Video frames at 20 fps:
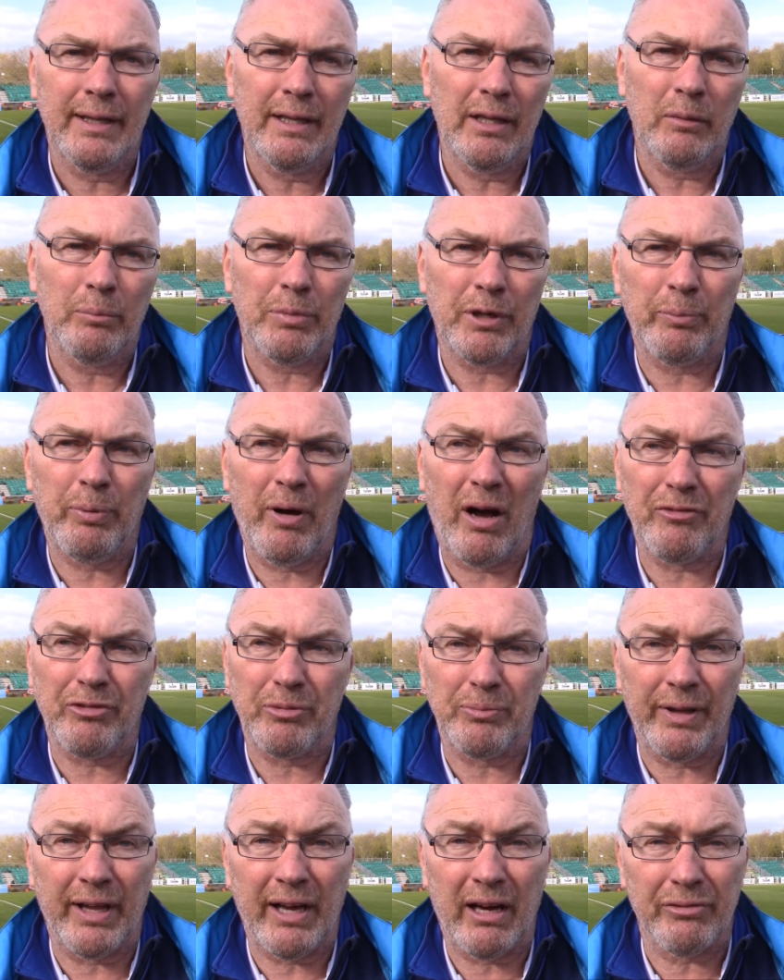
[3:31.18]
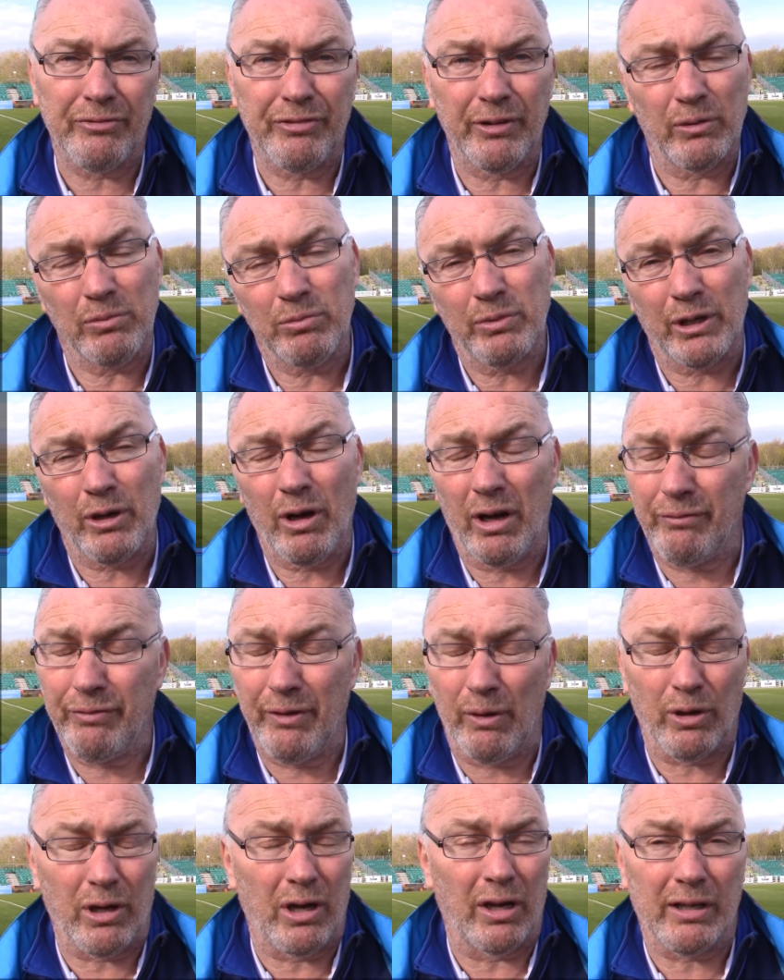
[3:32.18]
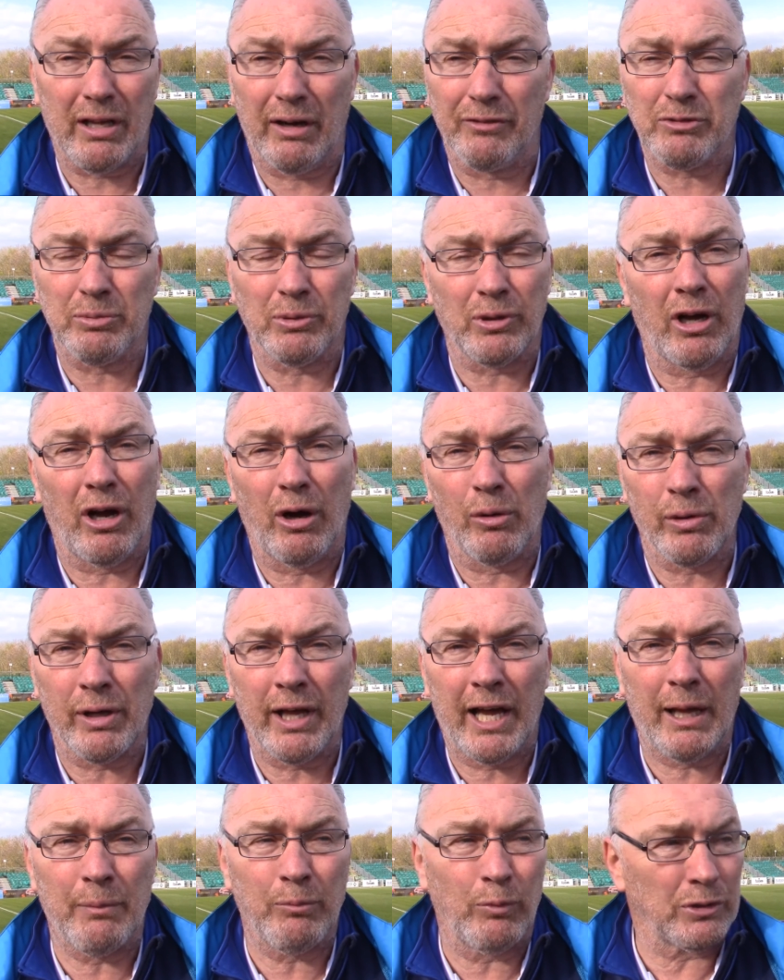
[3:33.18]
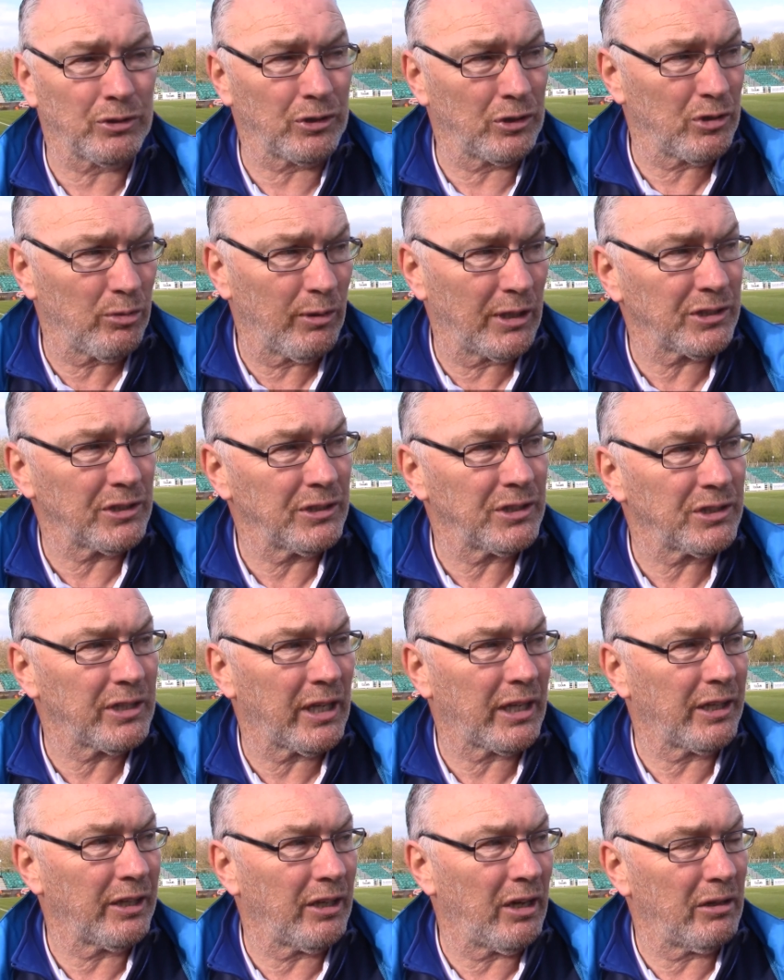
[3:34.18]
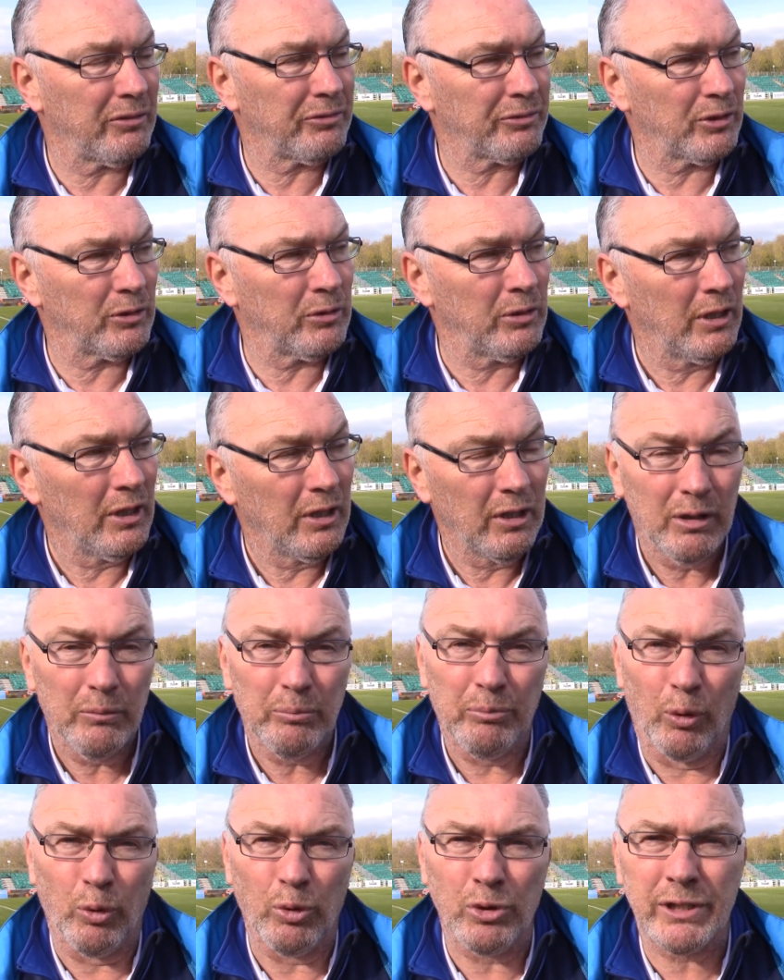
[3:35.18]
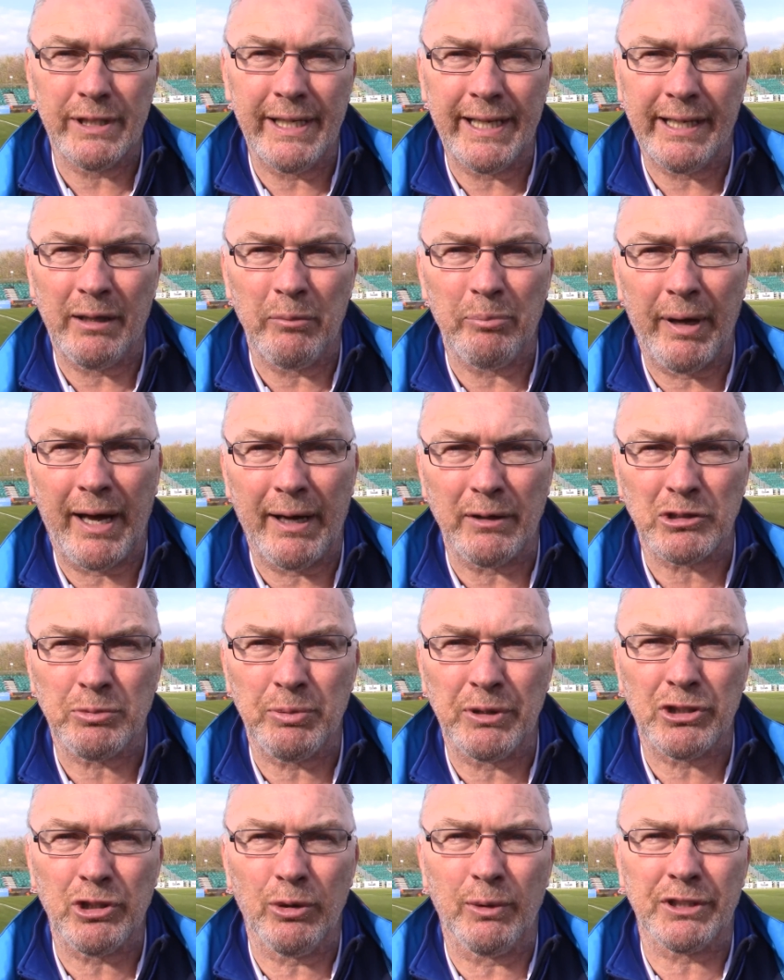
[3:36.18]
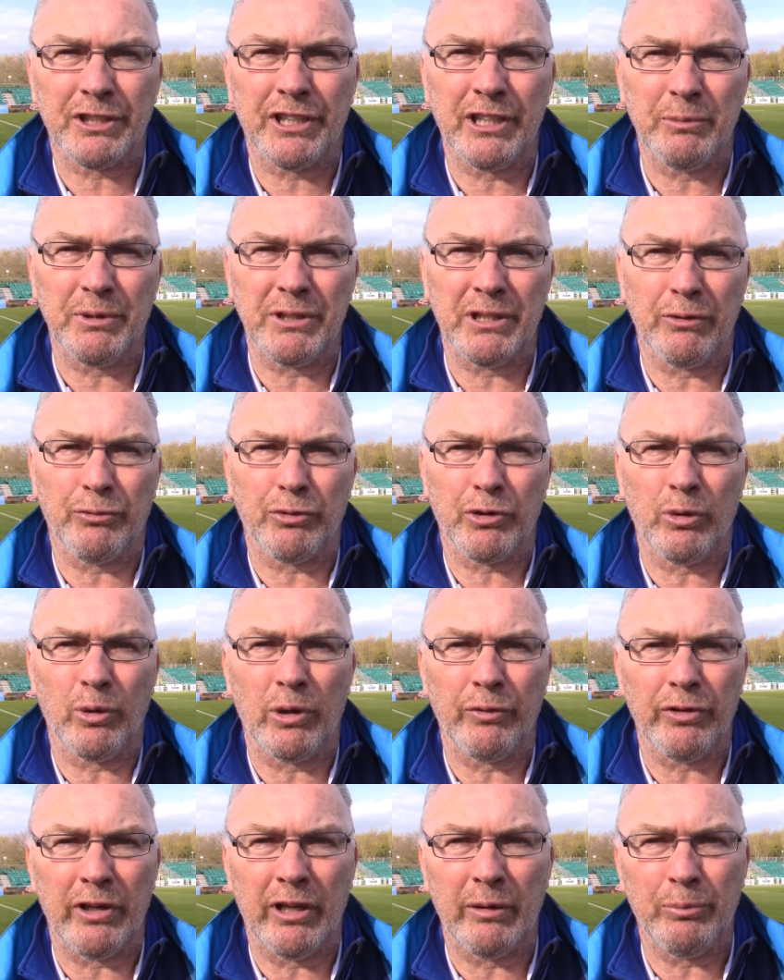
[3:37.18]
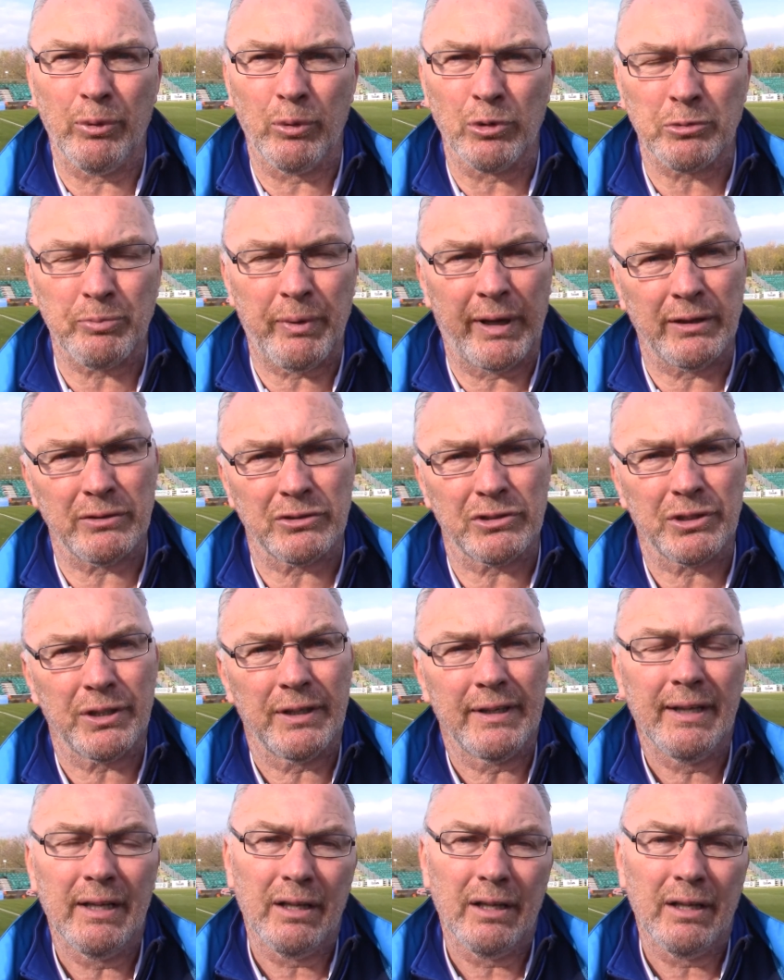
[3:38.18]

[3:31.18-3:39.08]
But apart from that, I felt quite comfortable the whole game. Once or twice in the second half through balls letting it bounce, but it's always going to be difficult if you let balls bounce.